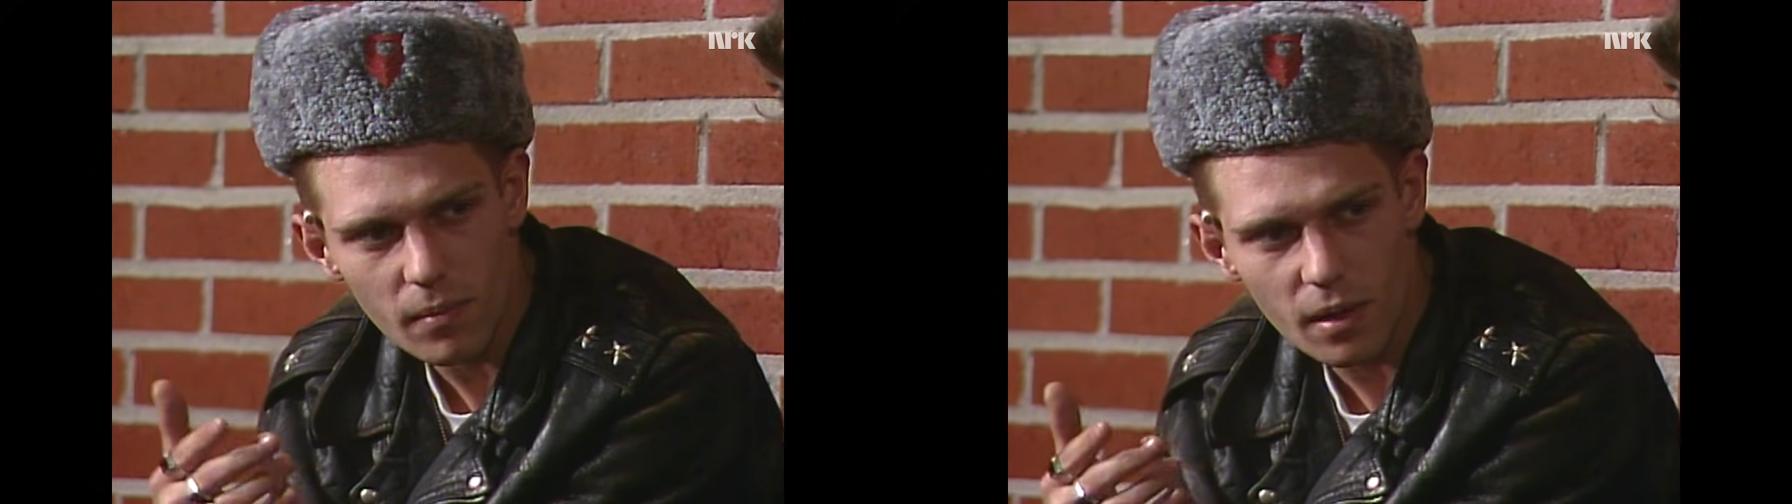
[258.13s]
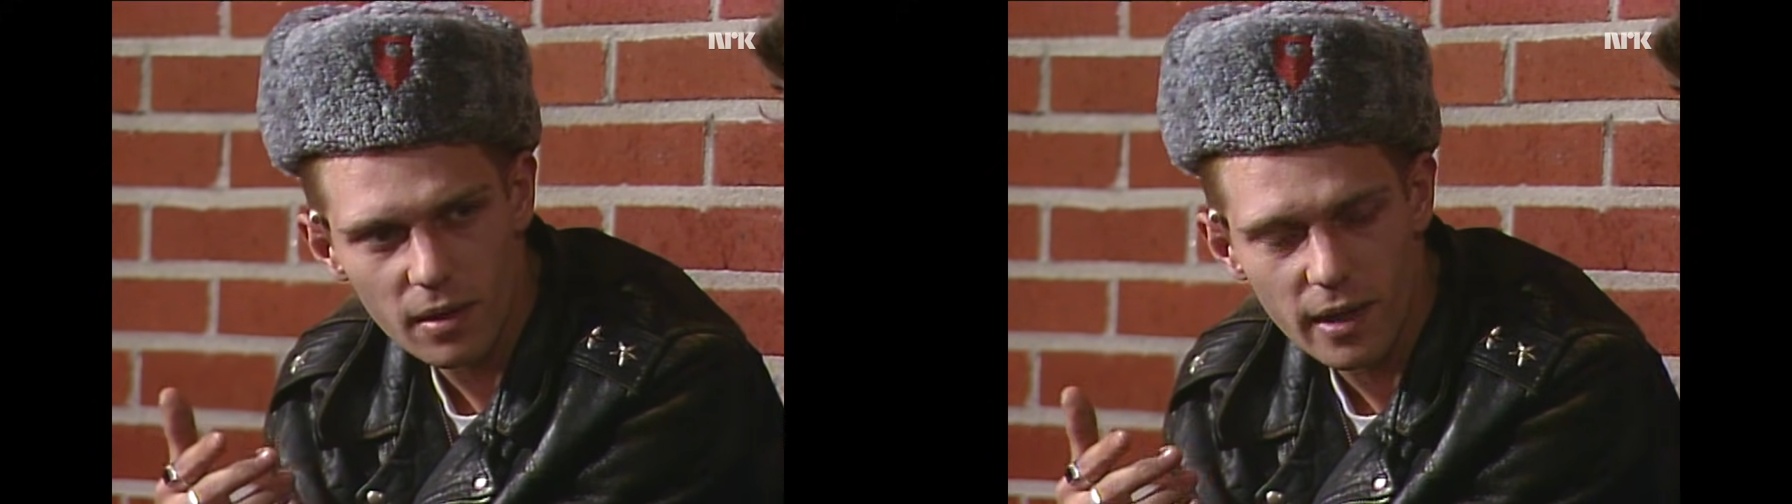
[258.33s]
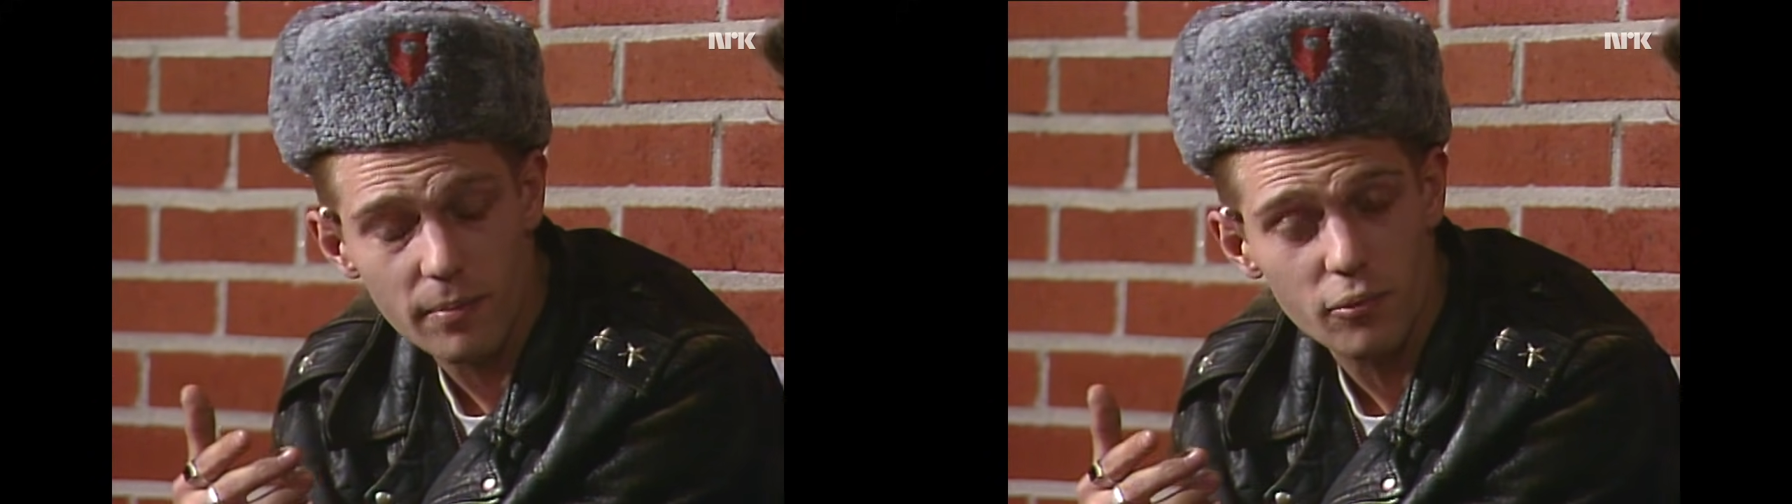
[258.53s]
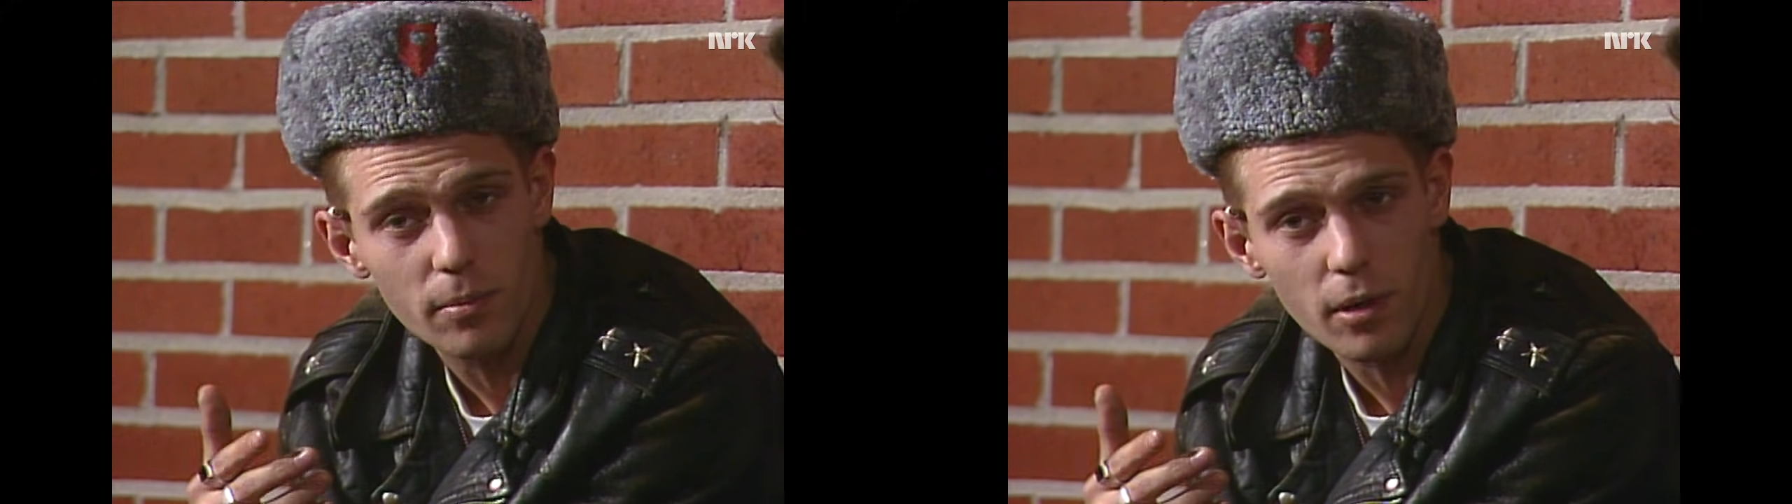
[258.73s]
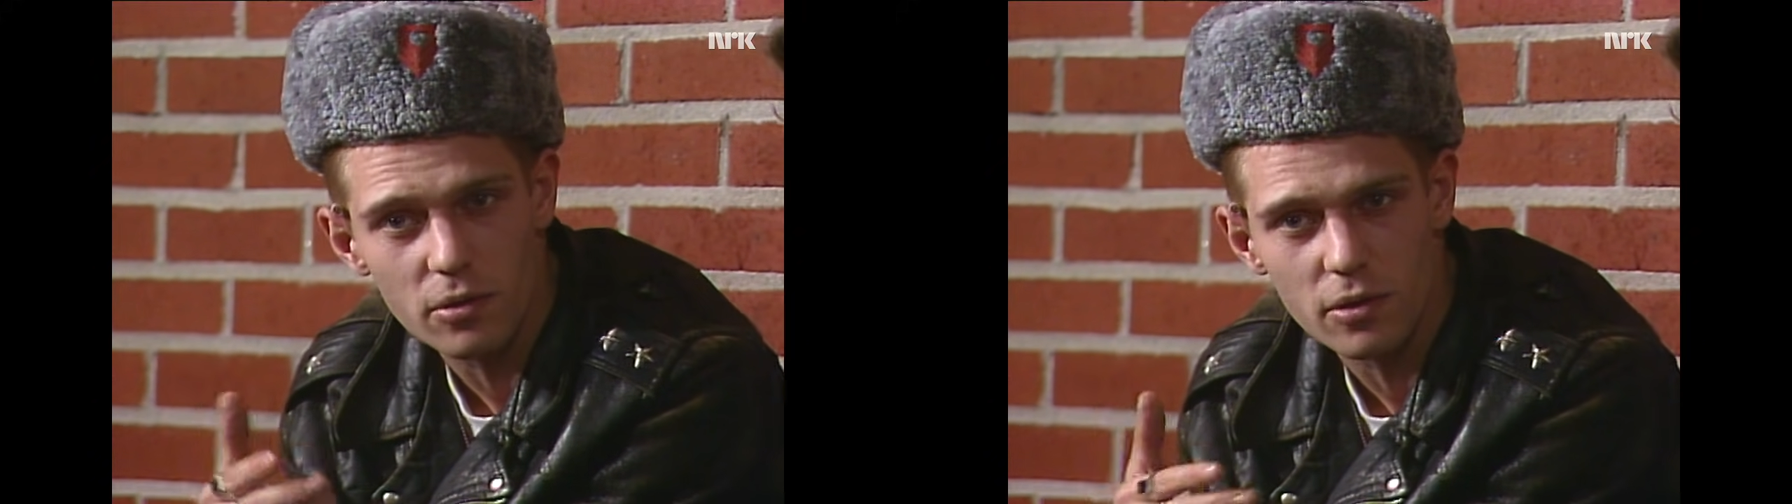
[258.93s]
are getting
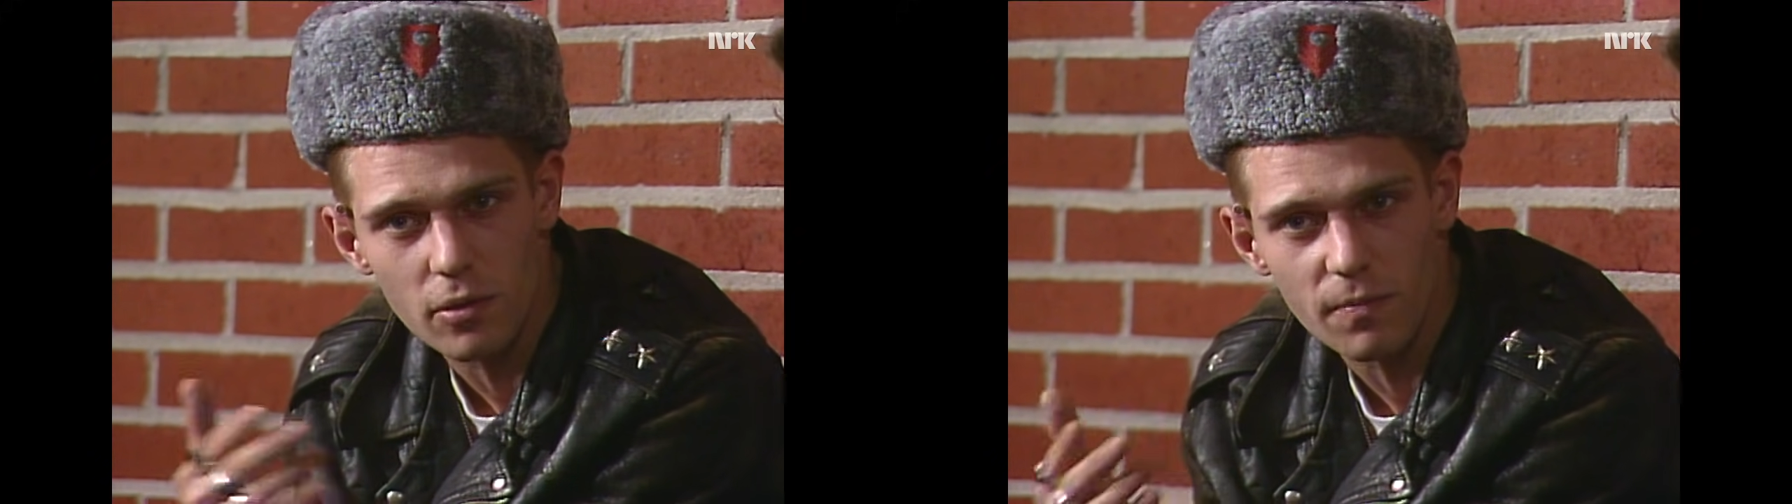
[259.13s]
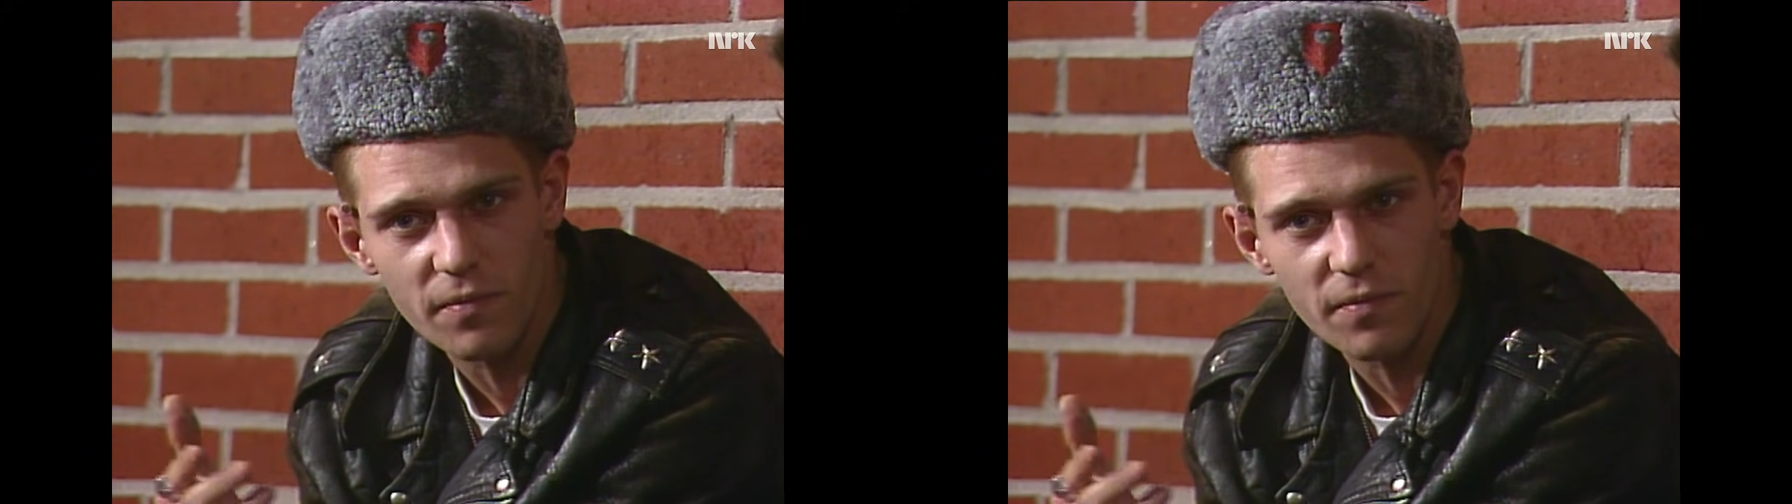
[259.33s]
promotion on